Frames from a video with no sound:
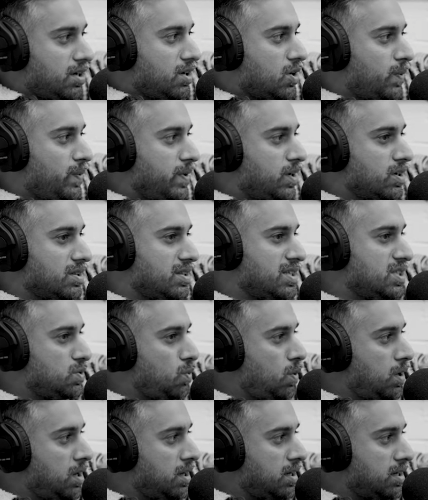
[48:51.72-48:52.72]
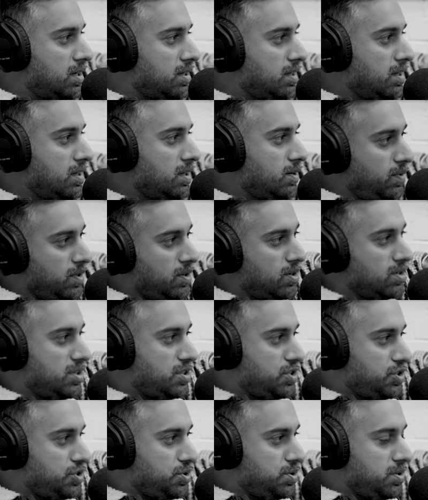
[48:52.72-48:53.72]
or we got this work, we got this
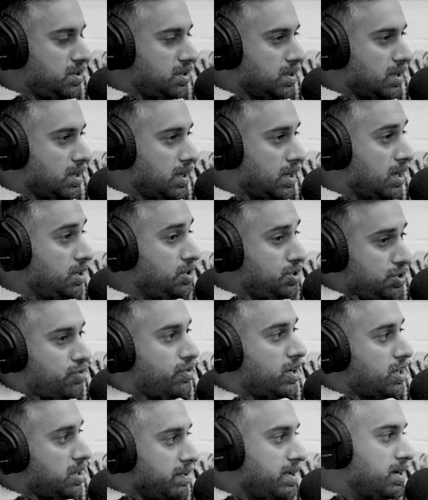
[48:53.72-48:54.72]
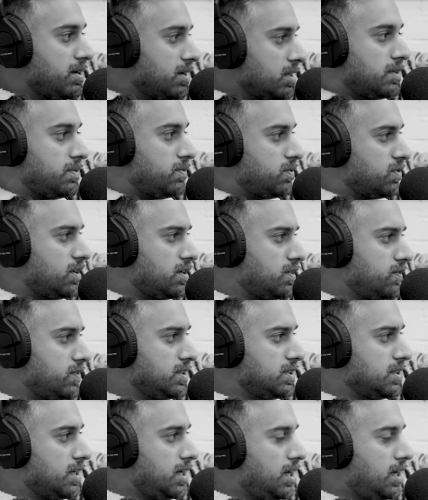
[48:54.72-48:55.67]
shoot. And I used to recommend other photographers.